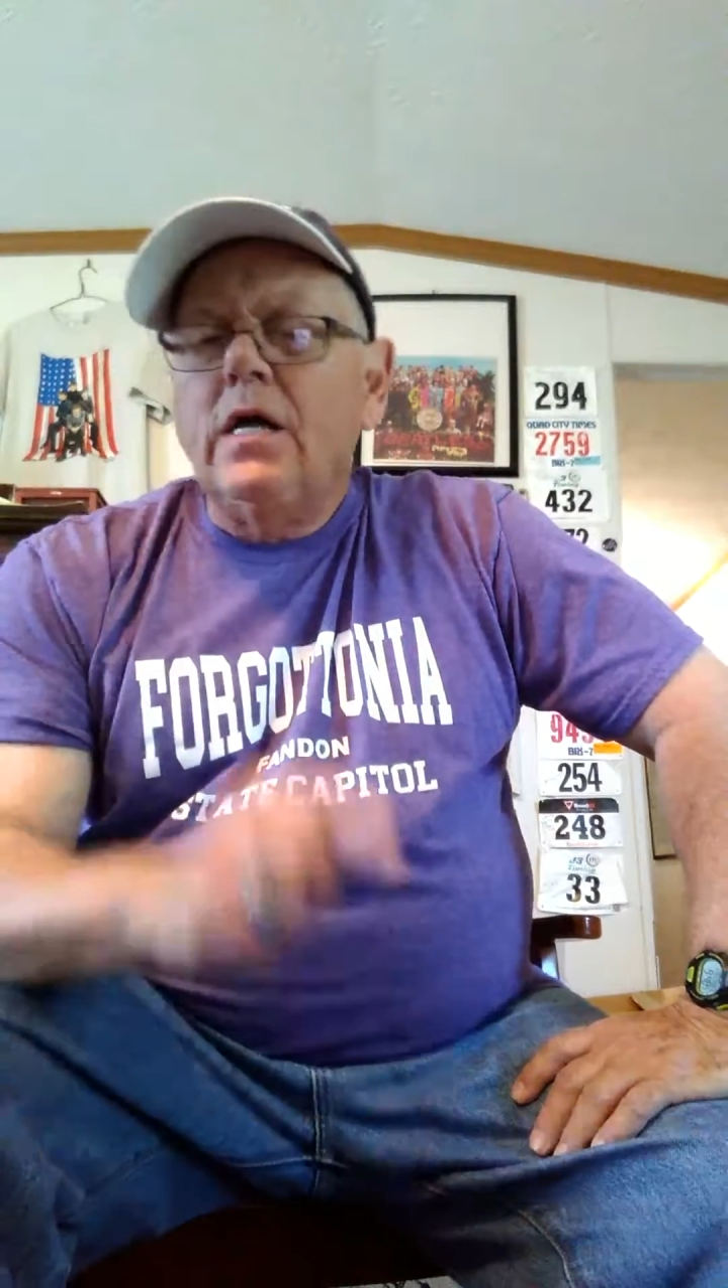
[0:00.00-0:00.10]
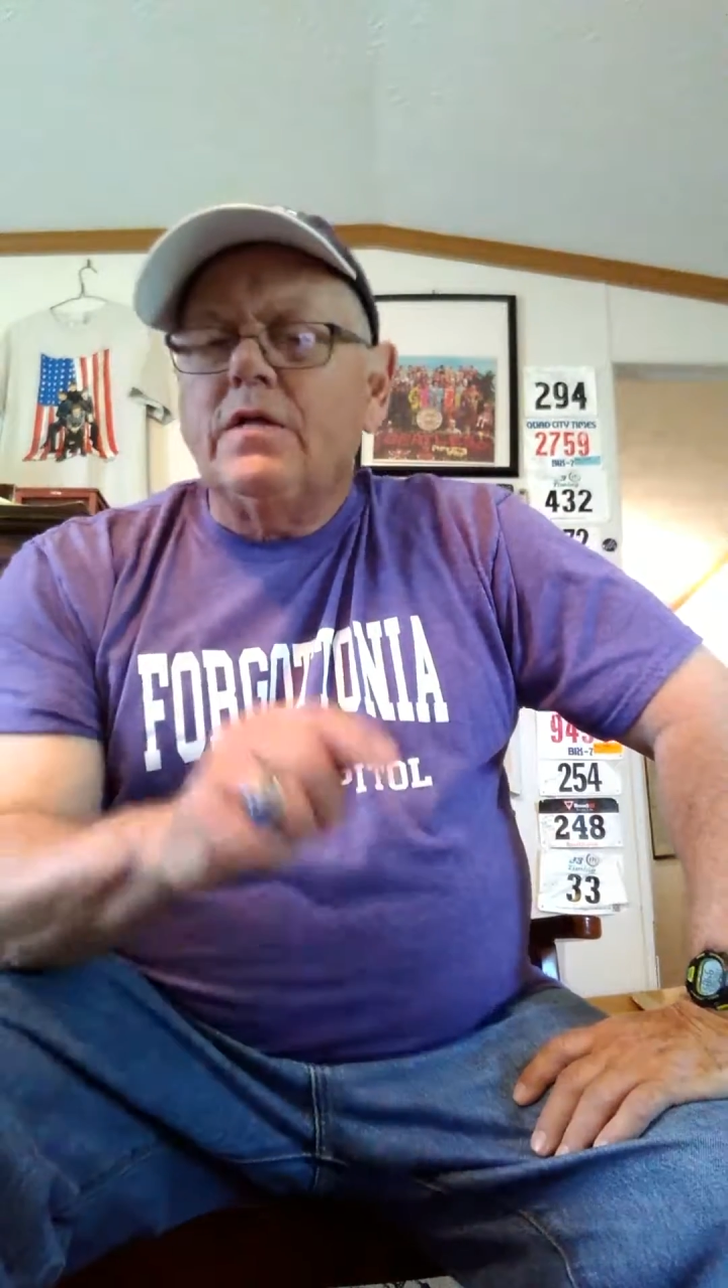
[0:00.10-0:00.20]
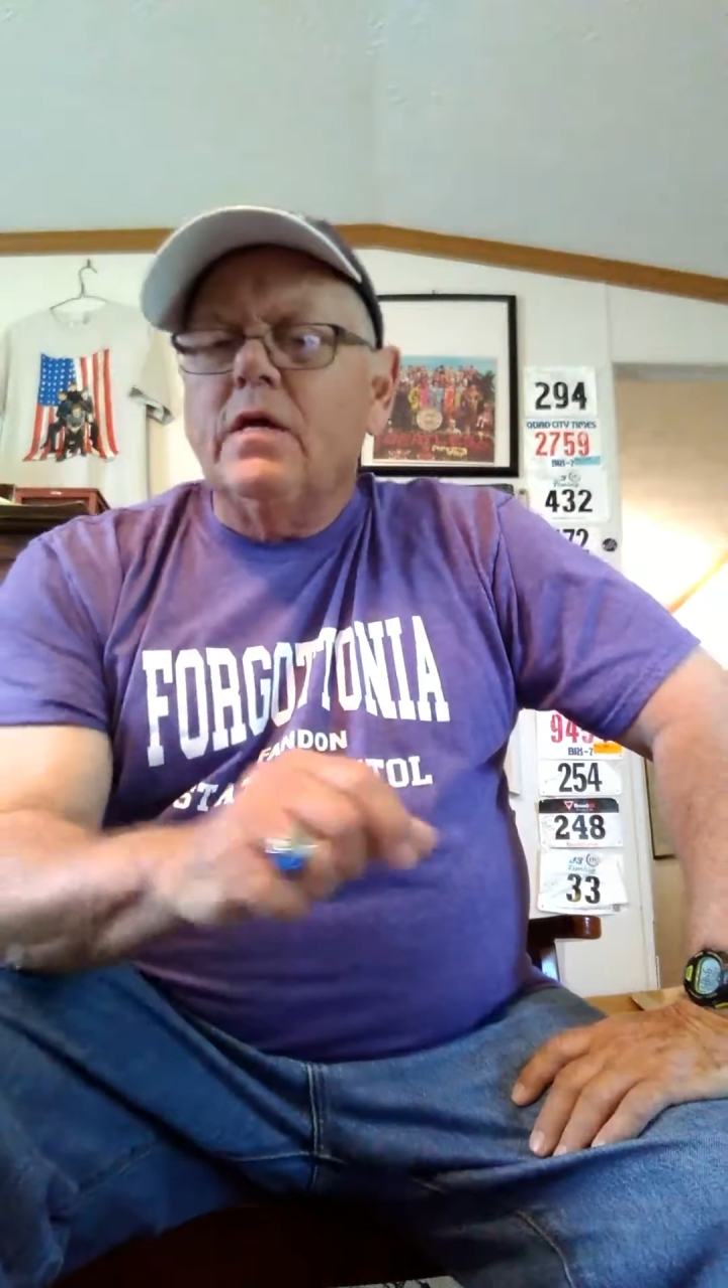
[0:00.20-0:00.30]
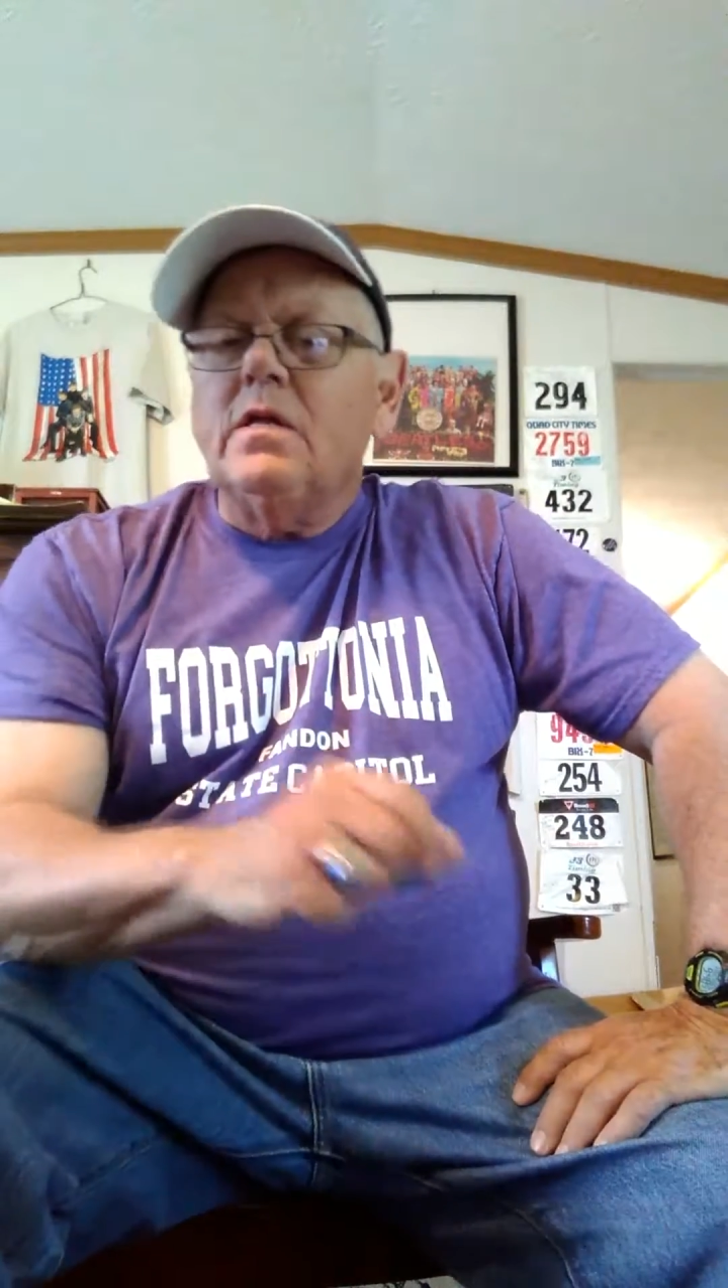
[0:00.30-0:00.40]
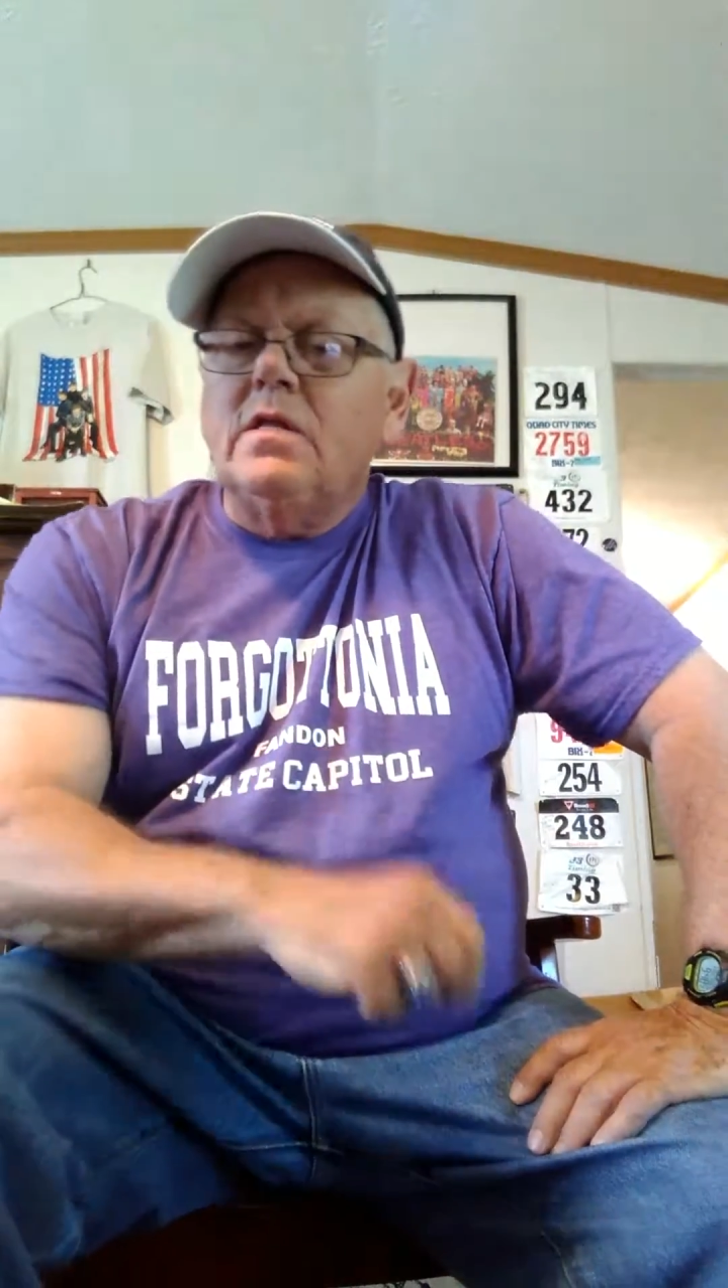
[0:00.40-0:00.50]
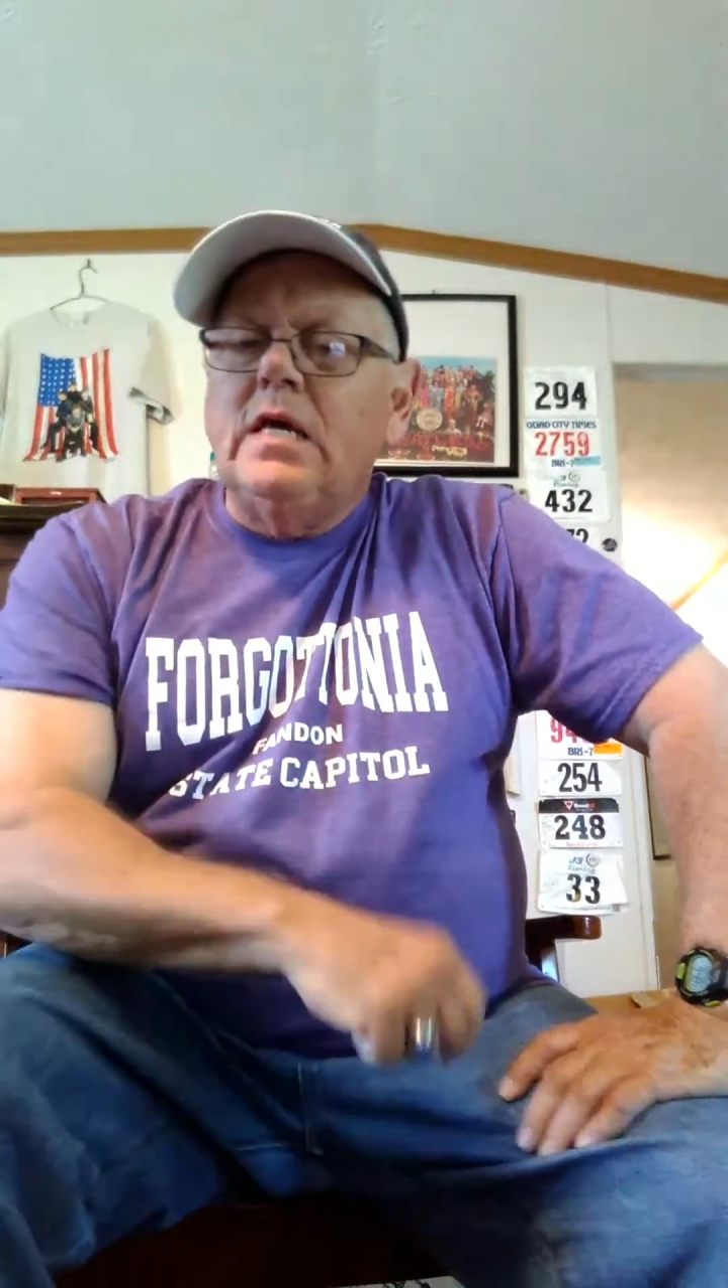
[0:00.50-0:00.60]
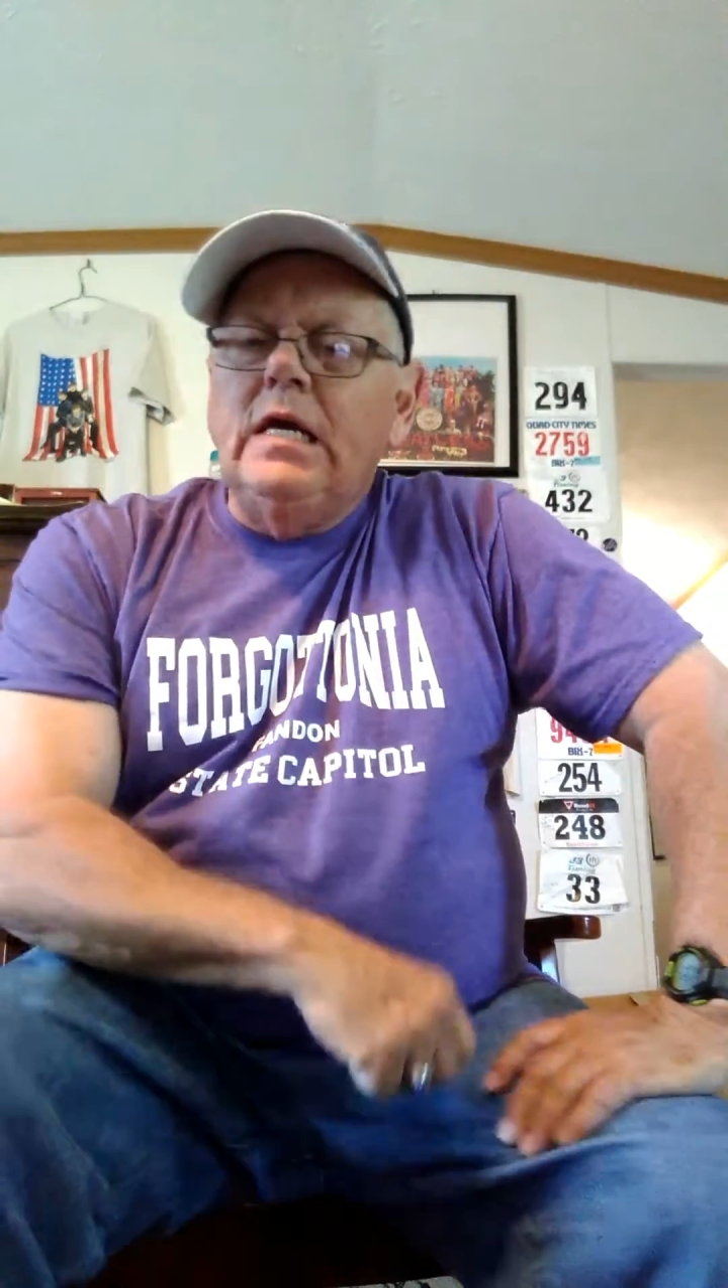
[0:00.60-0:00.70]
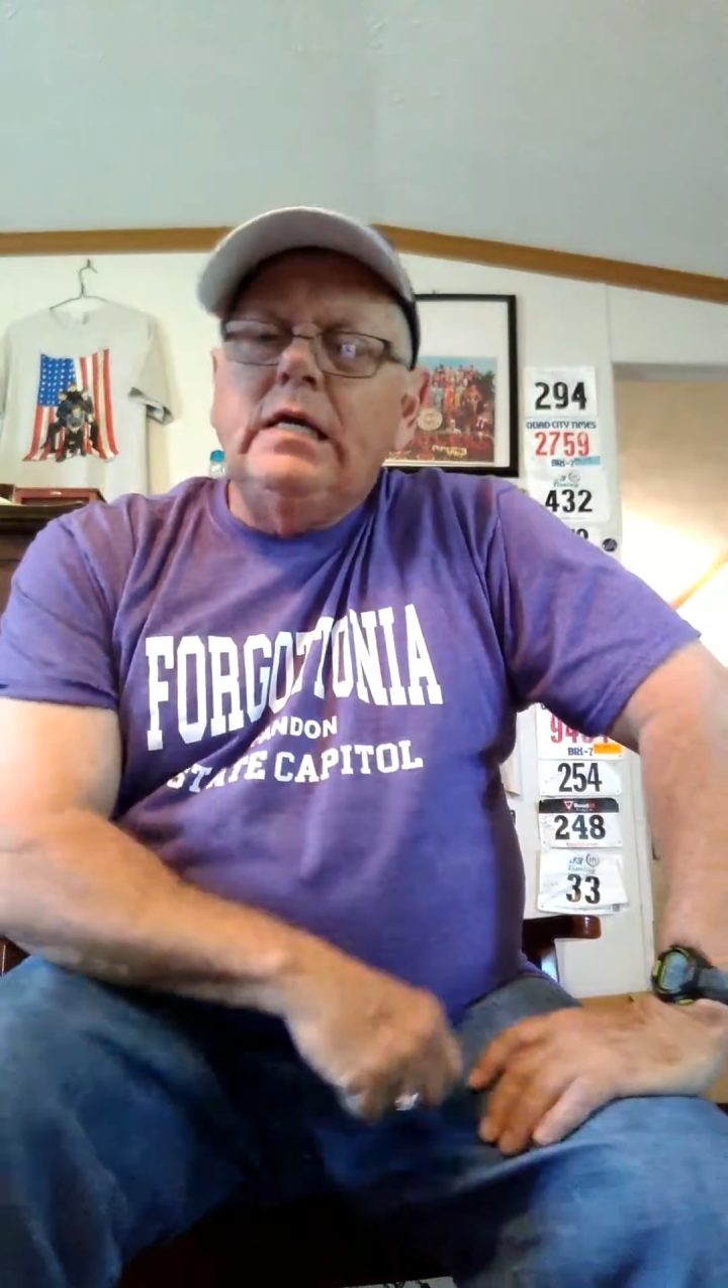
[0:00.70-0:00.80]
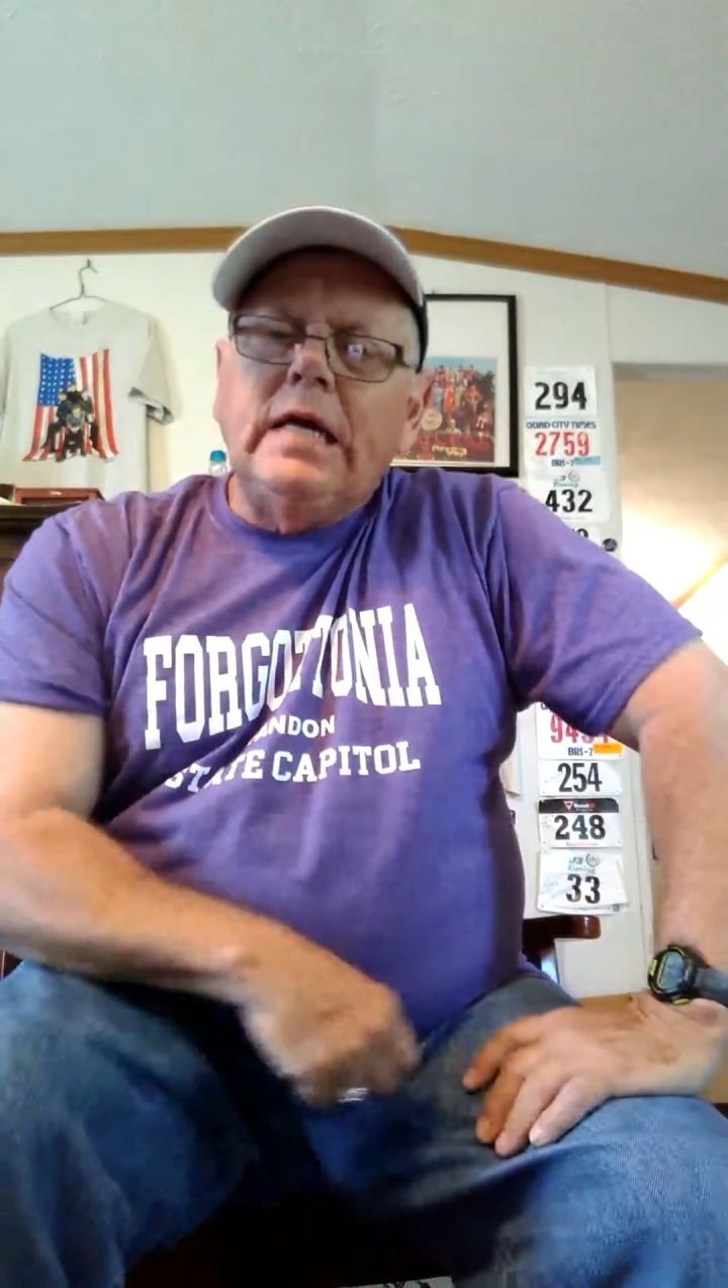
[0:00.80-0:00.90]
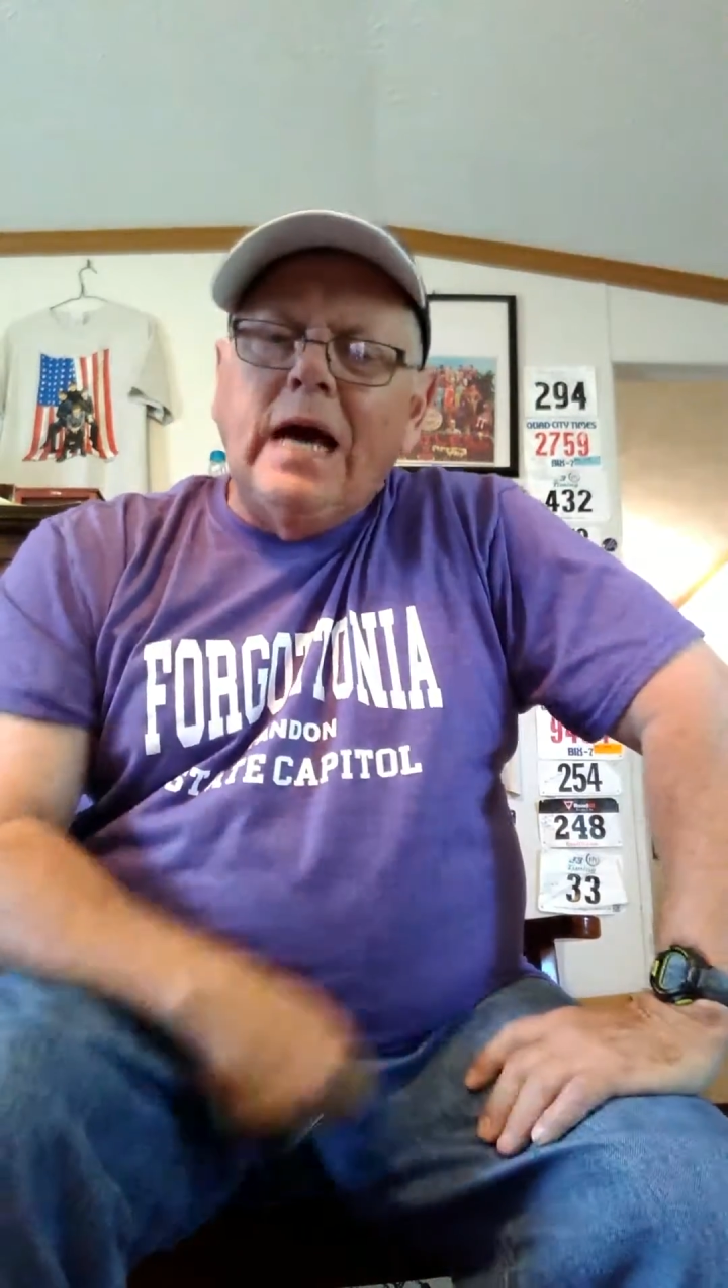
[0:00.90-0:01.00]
16